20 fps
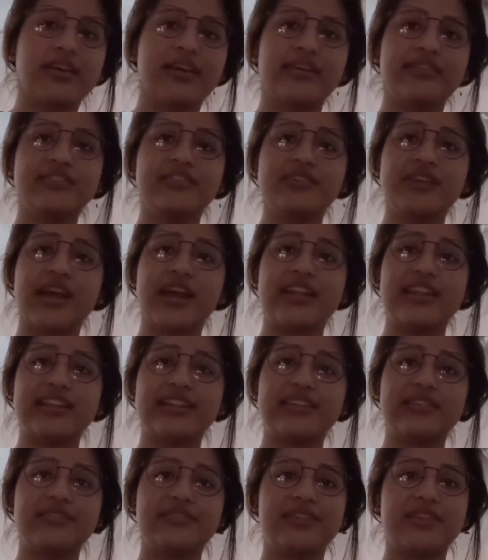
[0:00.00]
I have to
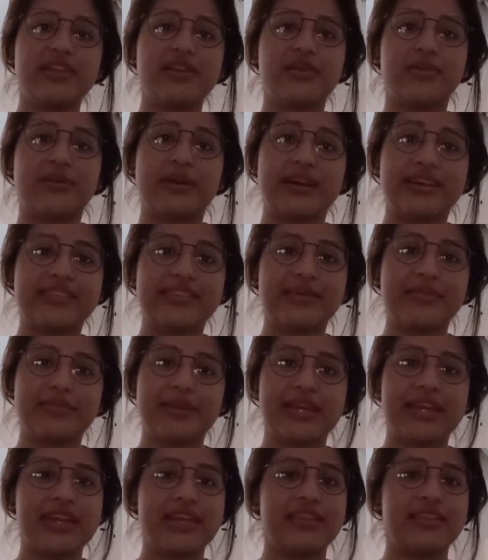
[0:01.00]
edit a video as I'm
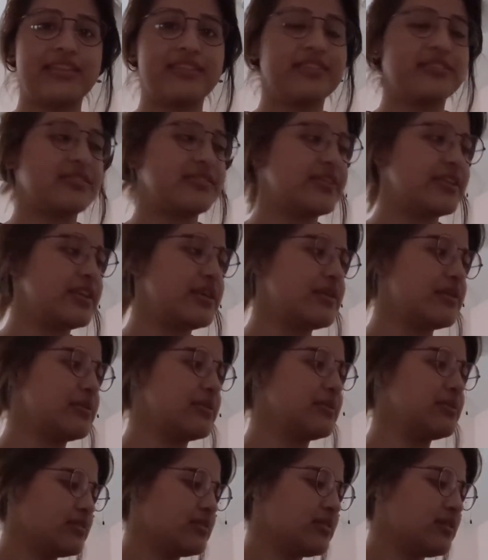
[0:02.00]
making this video.
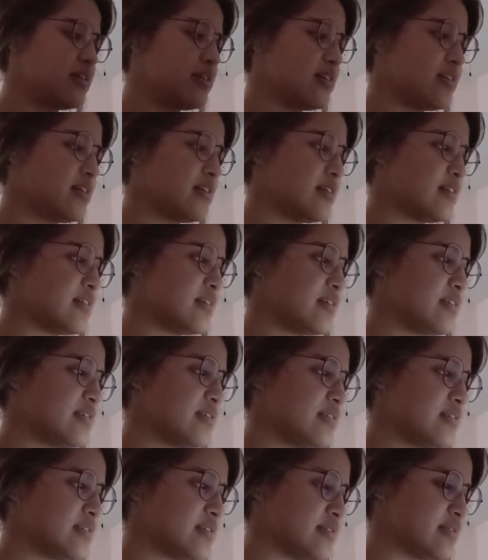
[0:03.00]
Uh,
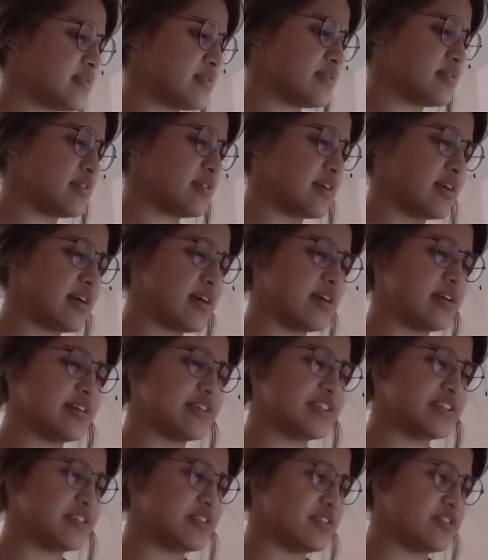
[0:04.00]

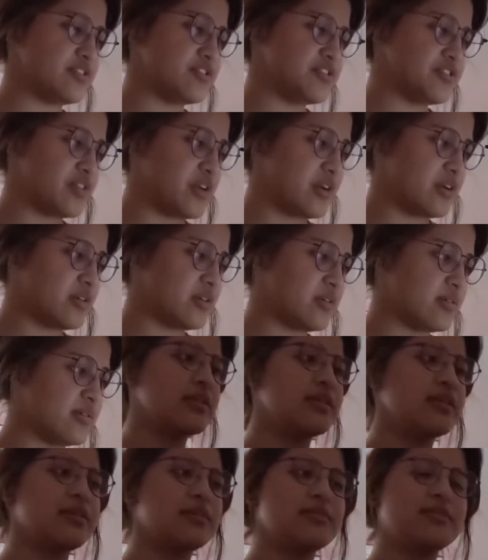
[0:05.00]
gosh, the struggle.
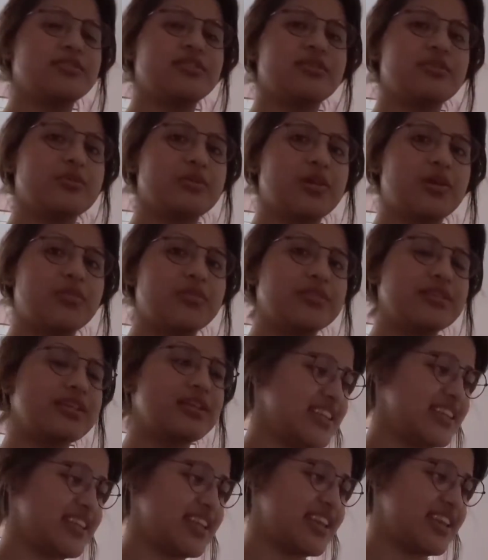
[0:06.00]
I'm so lonely,
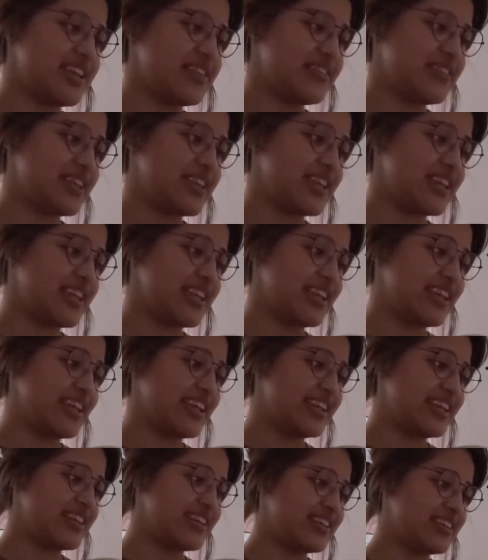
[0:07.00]
not even
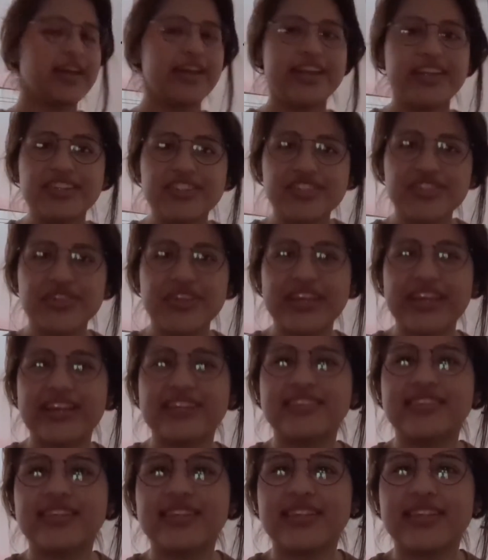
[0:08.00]
kidding. I can show you
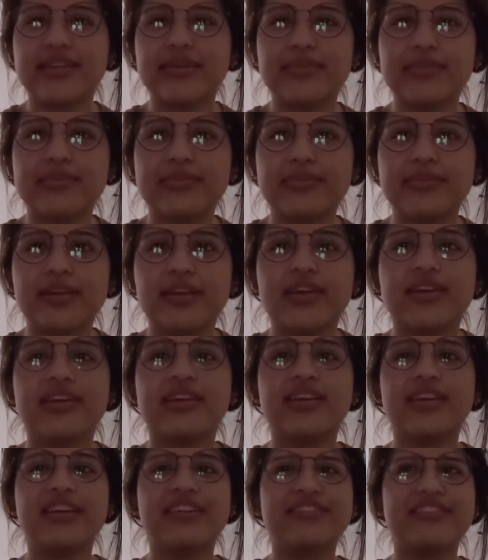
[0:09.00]
guys a clip,
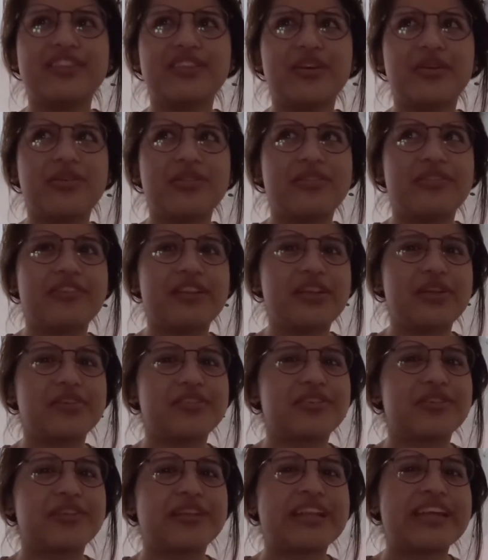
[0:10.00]
even though the video
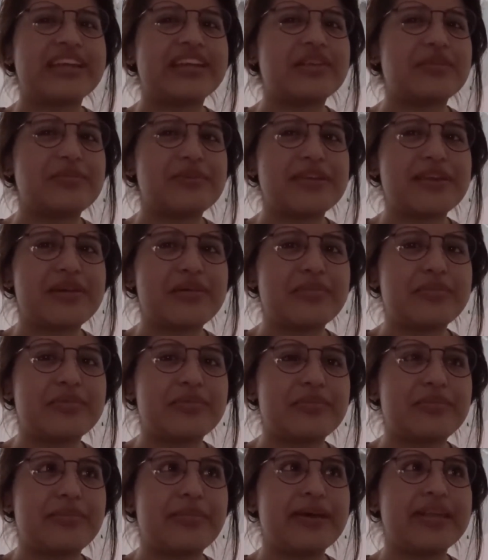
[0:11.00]
is already gonna be up
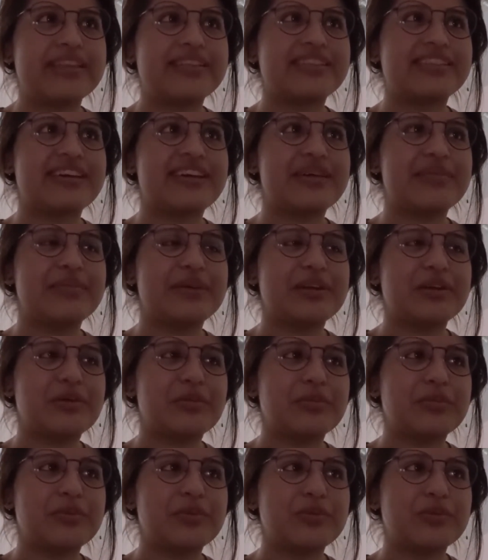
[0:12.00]
by the time I
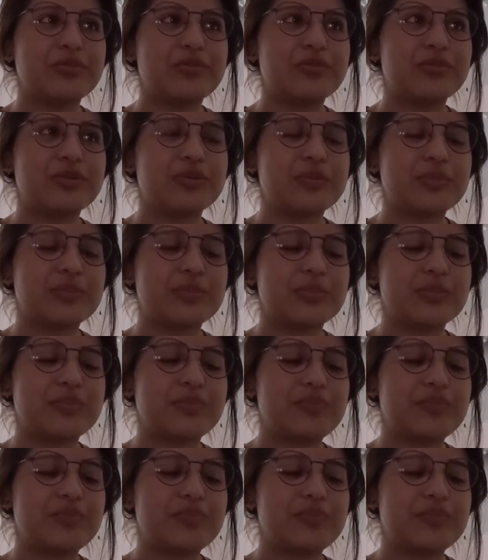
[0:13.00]
upload this one.